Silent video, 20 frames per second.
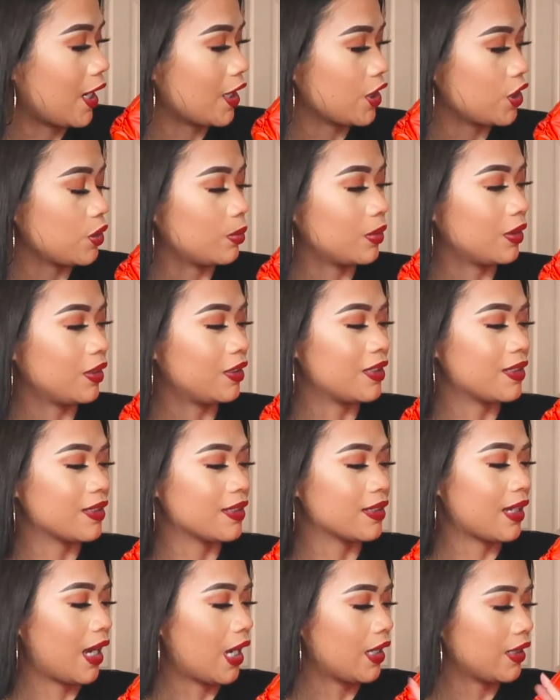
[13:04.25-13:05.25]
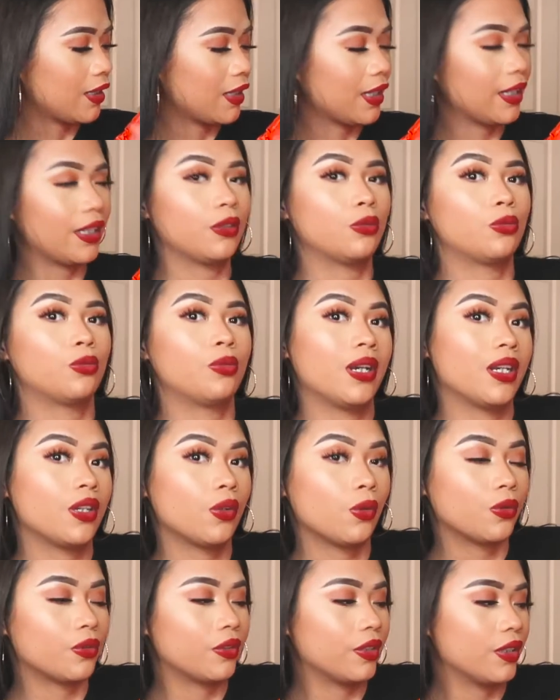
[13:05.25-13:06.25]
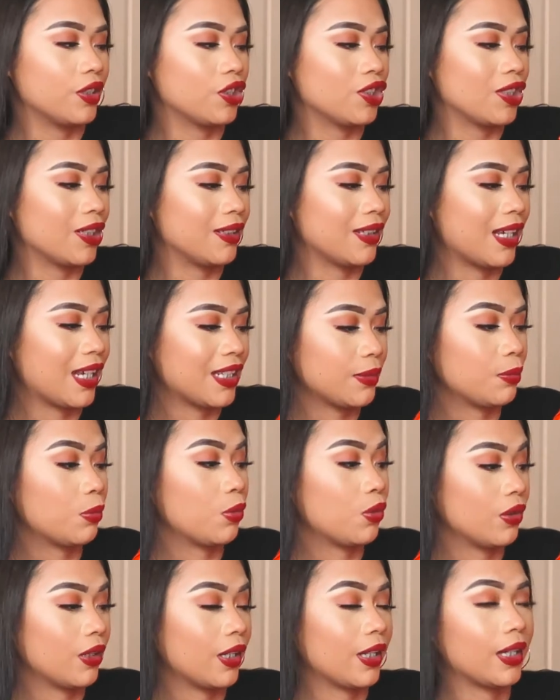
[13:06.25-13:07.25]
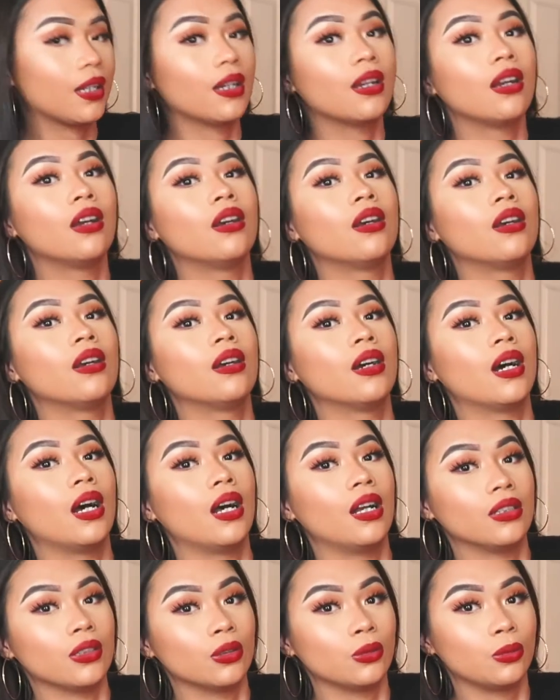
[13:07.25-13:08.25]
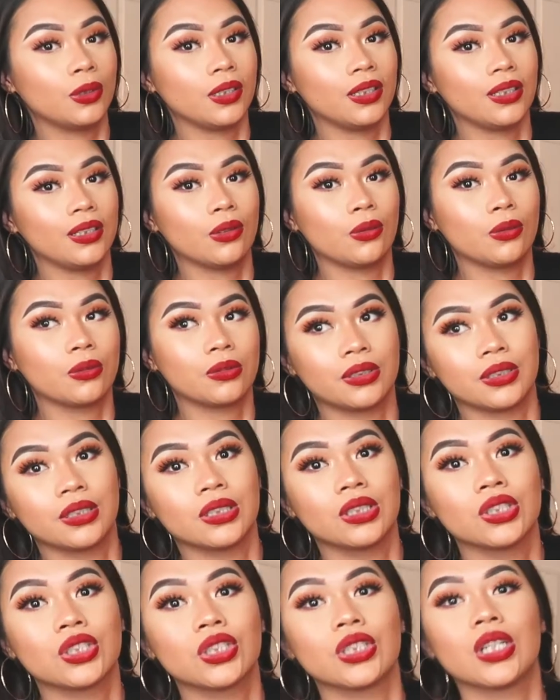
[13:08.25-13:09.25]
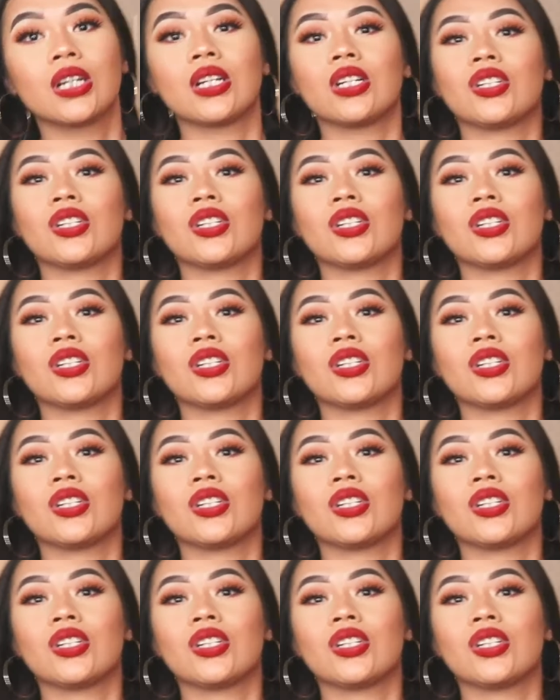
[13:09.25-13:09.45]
Actually, this is kind of like a red orange, and that's more like Halloween orange.